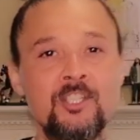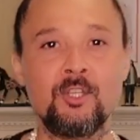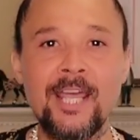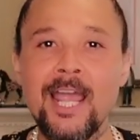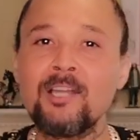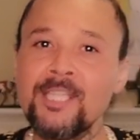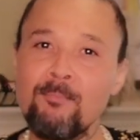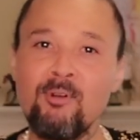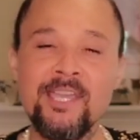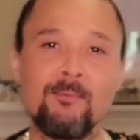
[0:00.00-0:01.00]
So they out
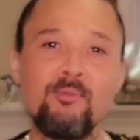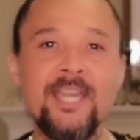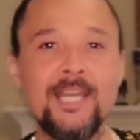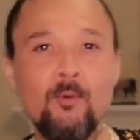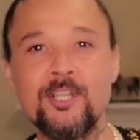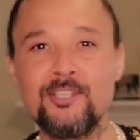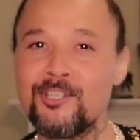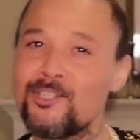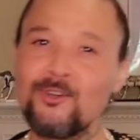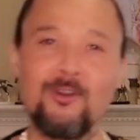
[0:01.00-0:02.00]
there breaking bread. They went to
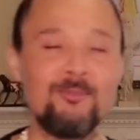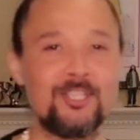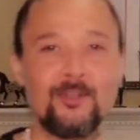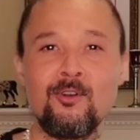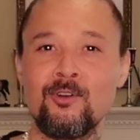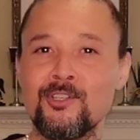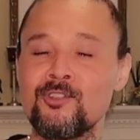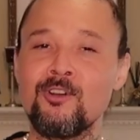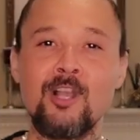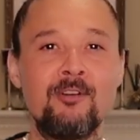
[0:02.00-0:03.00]
the store, went to the corner
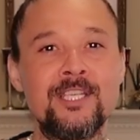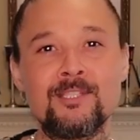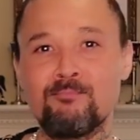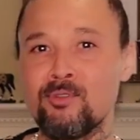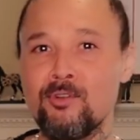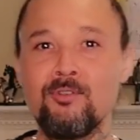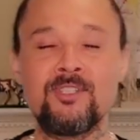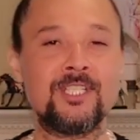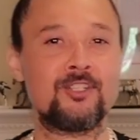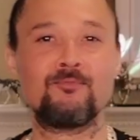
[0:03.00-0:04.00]
store, go get some
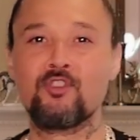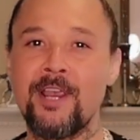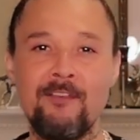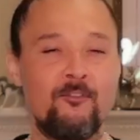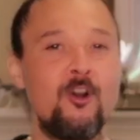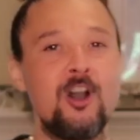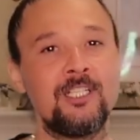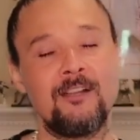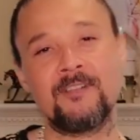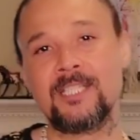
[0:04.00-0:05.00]
brews and some drink for
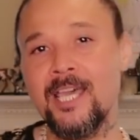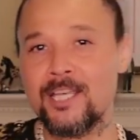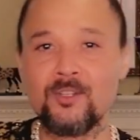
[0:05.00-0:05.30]
all of us.